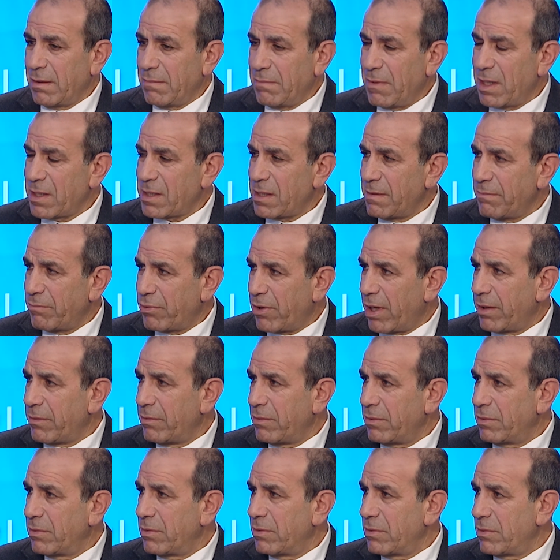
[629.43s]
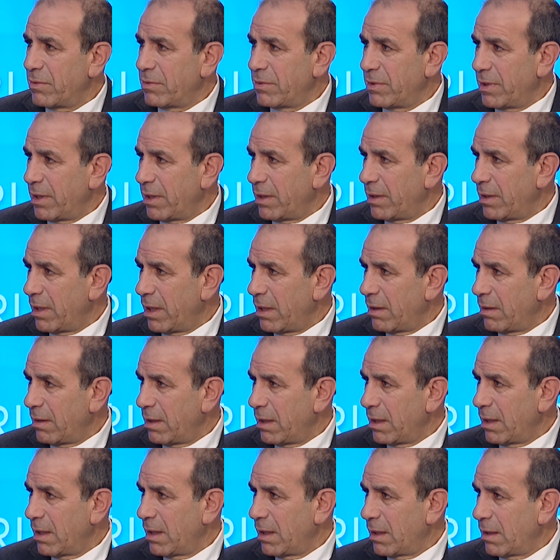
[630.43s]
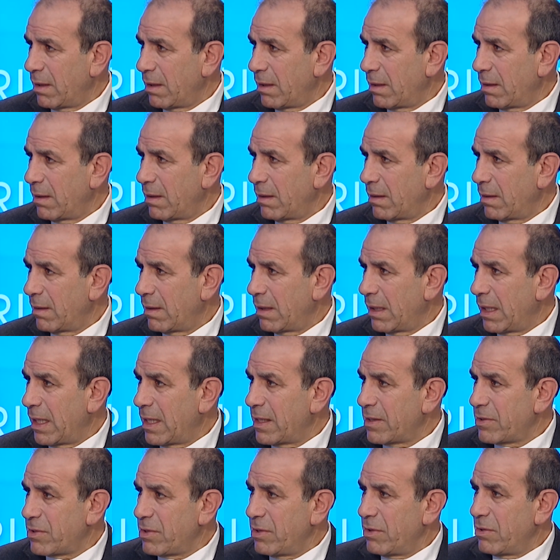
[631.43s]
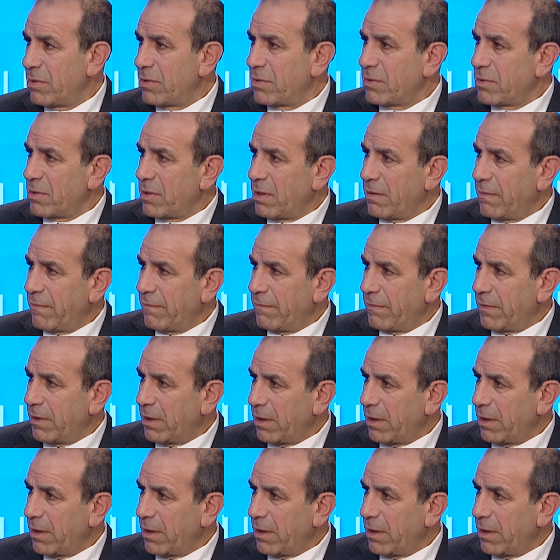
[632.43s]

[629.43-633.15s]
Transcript: Muslim Brotherhood and the last years of